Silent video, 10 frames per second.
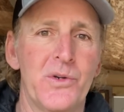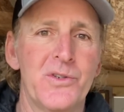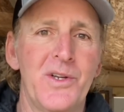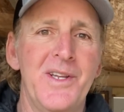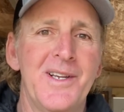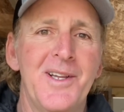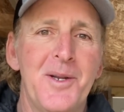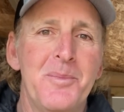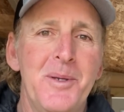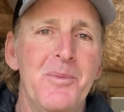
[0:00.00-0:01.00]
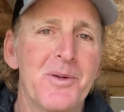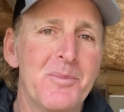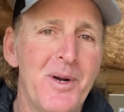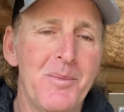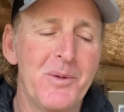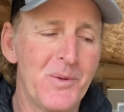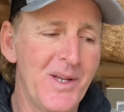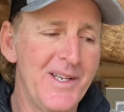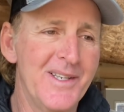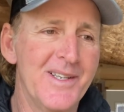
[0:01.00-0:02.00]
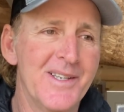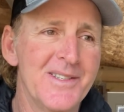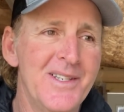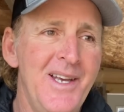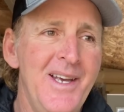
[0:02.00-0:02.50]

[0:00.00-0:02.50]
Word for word: So I think a lot of people can probably relate to this.